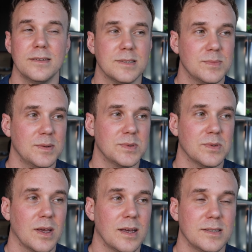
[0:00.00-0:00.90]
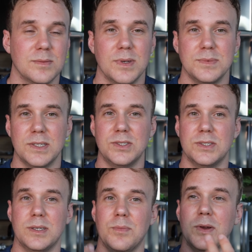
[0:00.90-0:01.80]
Sometimes it's
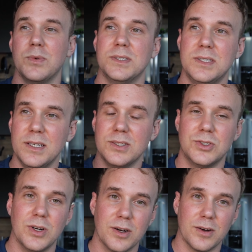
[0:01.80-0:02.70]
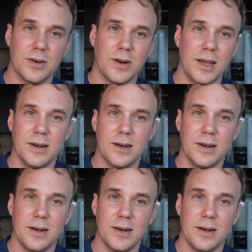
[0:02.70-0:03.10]
just somebody we see is triggering, right?